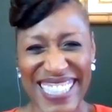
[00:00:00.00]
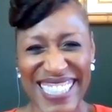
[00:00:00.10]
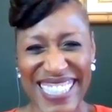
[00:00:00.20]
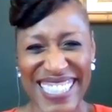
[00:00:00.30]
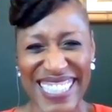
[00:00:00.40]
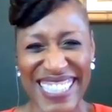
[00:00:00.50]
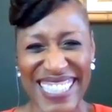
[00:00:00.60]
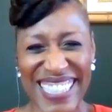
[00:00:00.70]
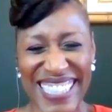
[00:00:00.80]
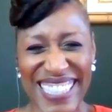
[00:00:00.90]

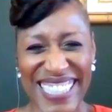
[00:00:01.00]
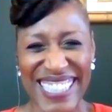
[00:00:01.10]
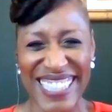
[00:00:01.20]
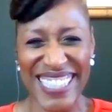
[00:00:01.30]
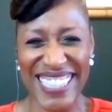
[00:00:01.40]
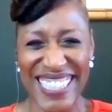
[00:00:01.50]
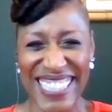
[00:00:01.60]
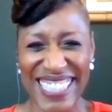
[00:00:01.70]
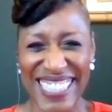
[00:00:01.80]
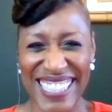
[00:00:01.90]

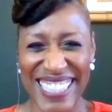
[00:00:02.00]
[no speech]